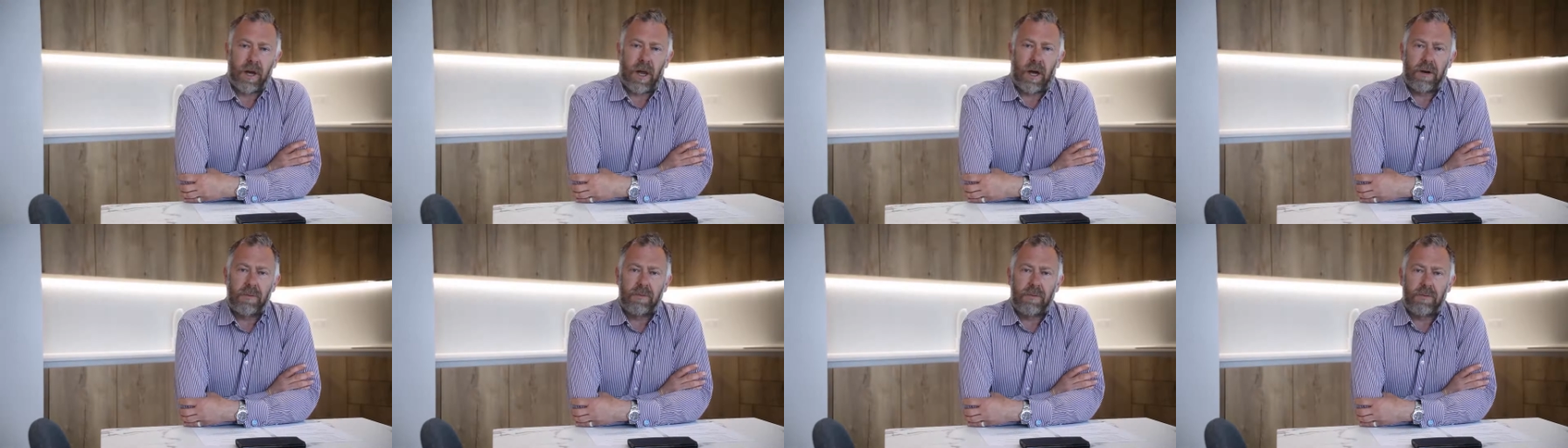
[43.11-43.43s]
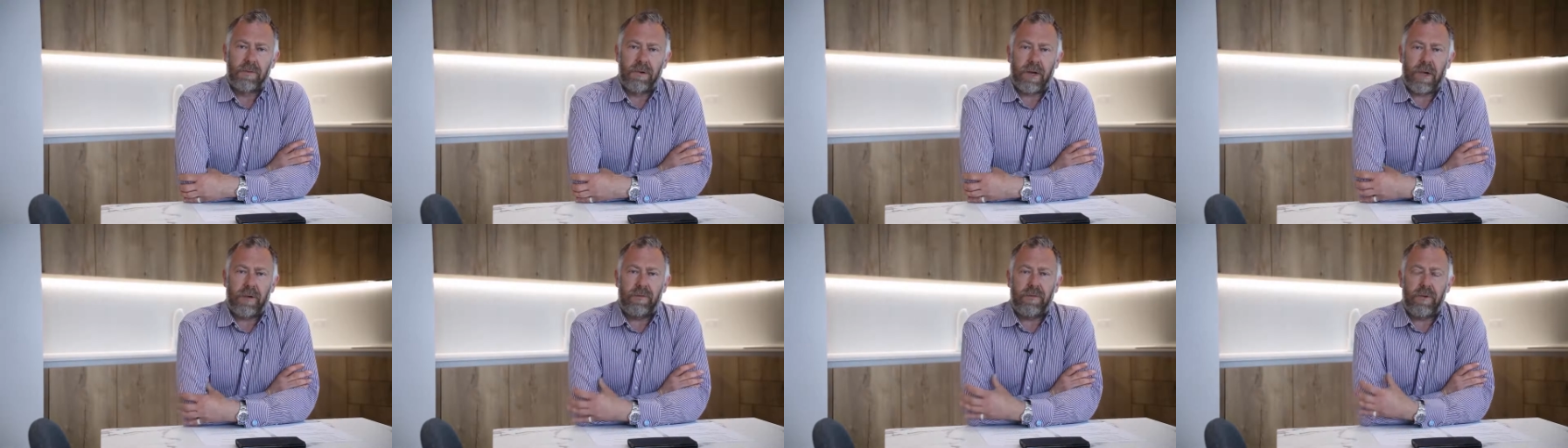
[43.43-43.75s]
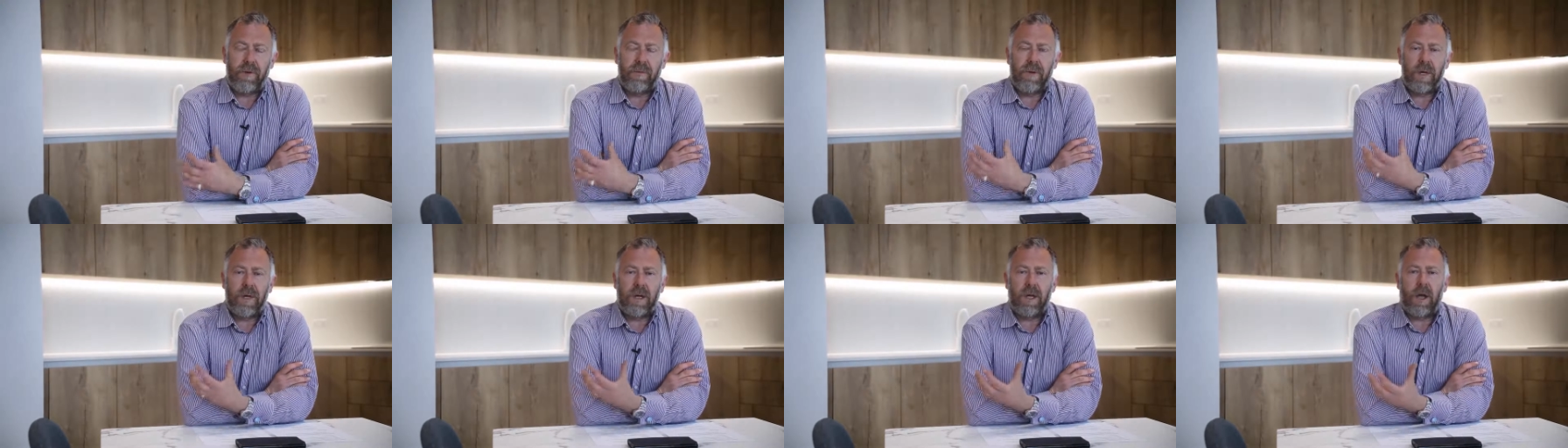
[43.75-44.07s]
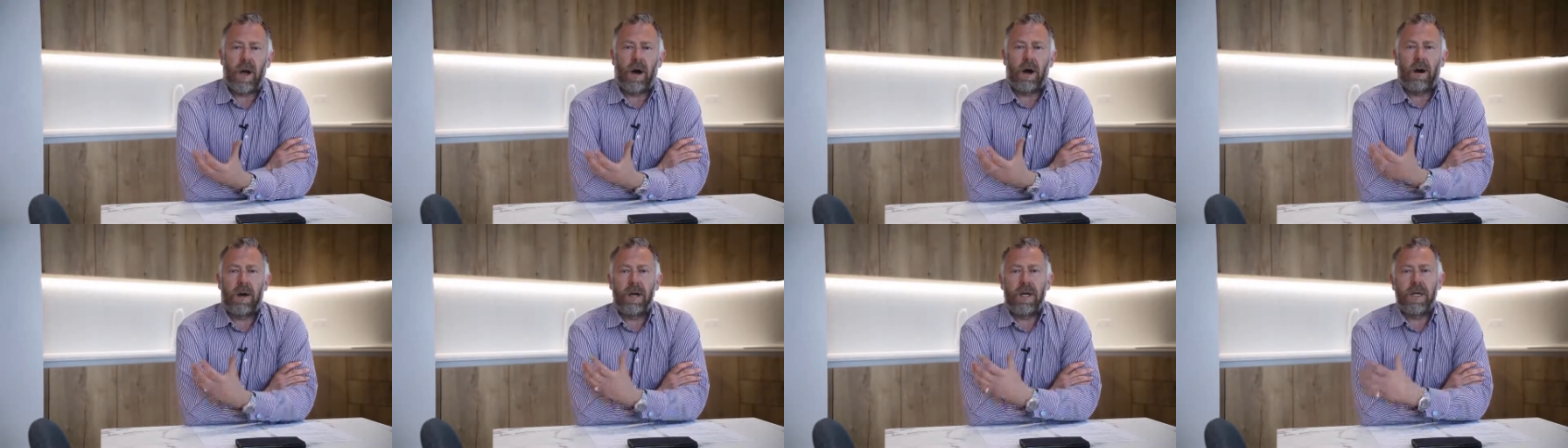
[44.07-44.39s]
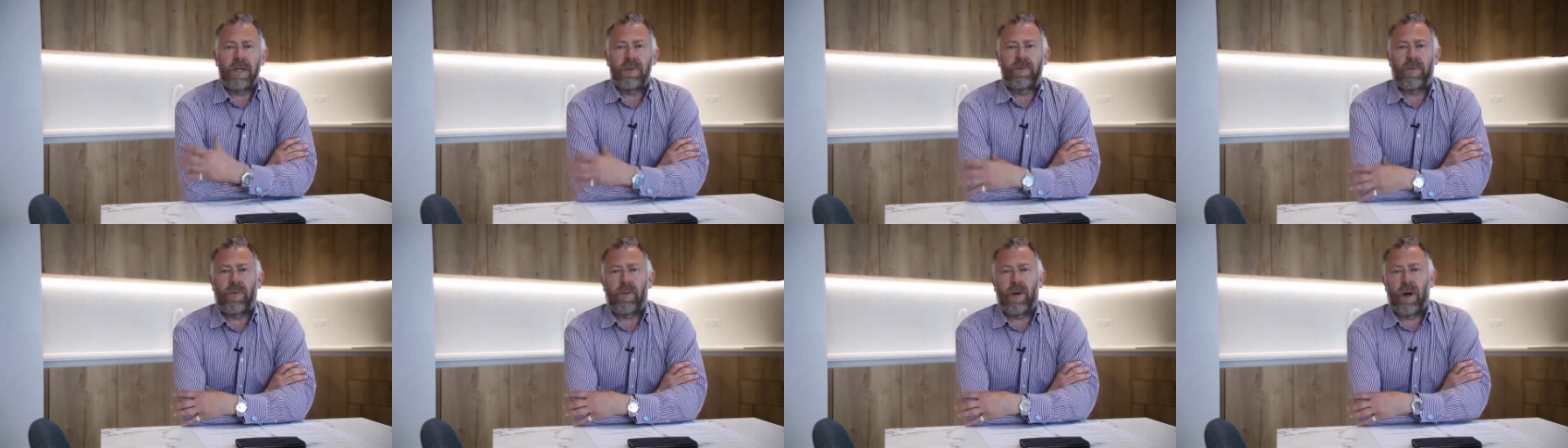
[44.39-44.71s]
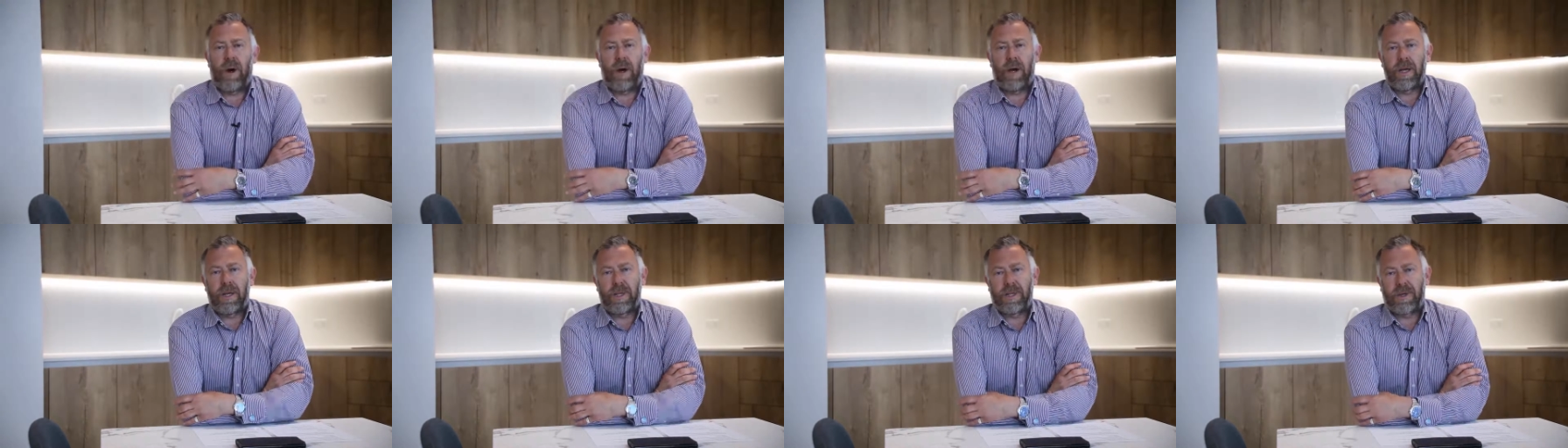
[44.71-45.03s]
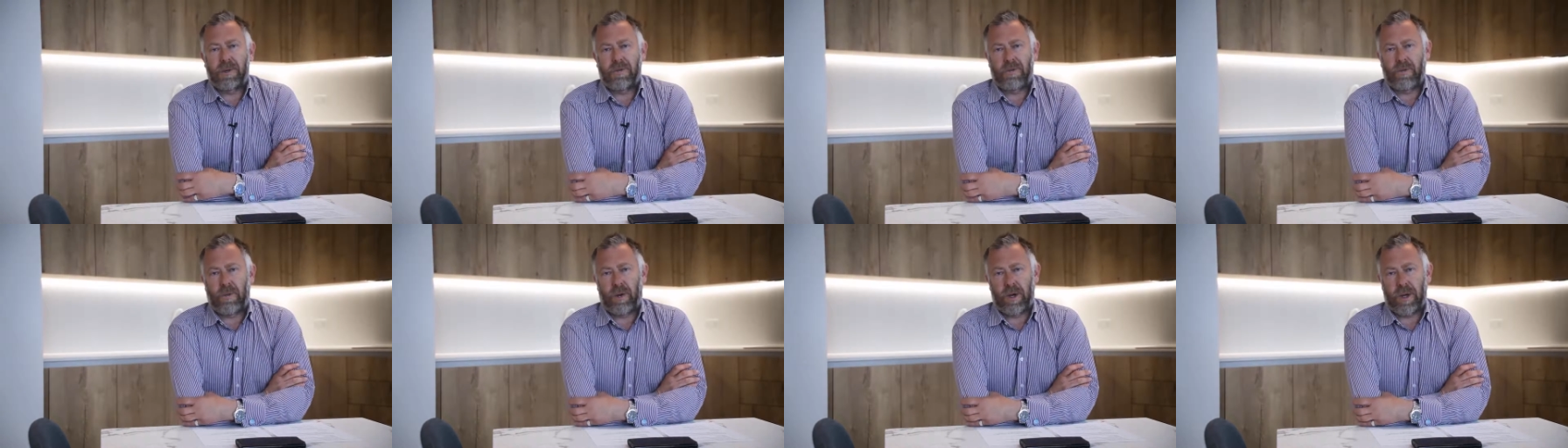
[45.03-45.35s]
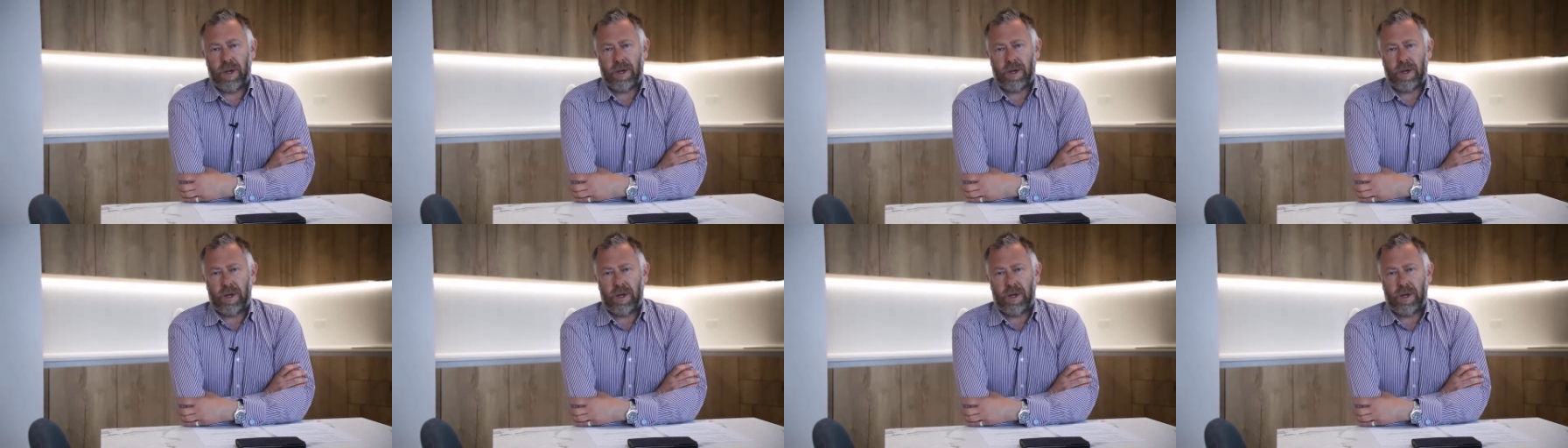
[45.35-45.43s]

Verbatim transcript: I will give you a guide price of what